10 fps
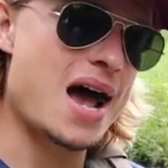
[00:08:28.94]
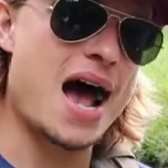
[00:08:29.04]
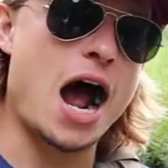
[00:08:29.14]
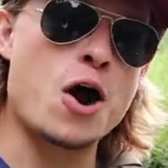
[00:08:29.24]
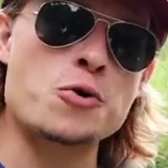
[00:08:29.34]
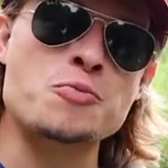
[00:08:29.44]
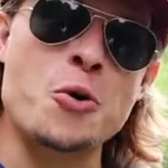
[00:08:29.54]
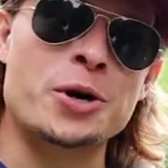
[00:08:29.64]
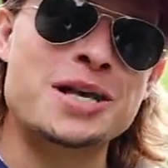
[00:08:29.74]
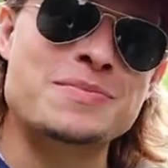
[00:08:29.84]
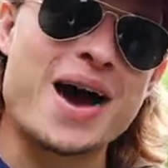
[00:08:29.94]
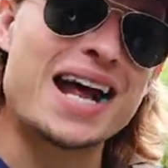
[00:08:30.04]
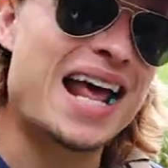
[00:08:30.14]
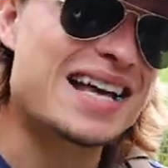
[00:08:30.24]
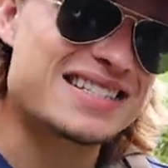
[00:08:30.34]
Our morning
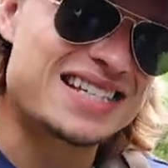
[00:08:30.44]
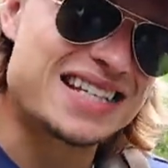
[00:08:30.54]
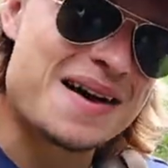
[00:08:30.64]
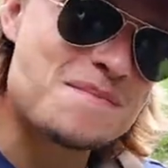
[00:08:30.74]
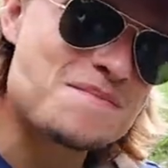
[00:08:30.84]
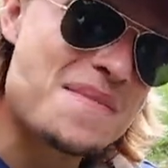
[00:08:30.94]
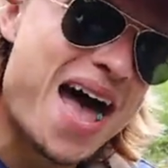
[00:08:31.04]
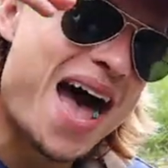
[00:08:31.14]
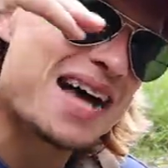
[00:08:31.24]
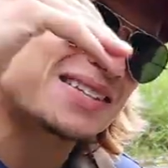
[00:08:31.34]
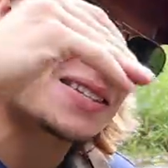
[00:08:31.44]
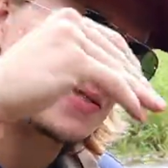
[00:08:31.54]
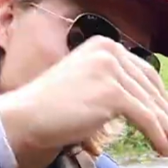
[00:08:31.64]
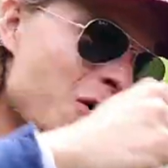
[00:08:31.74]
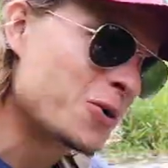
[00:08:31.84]
bite has seen a
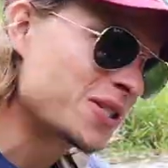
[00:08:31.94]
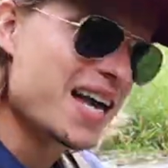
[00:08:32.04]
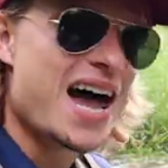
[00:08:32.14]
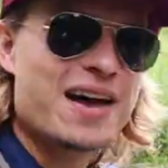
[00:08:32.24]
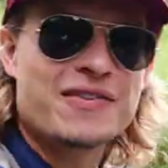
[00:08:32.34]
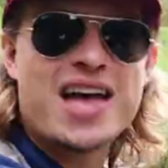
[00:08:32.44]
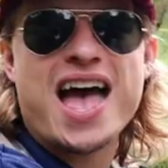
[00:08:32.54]
massive nosedive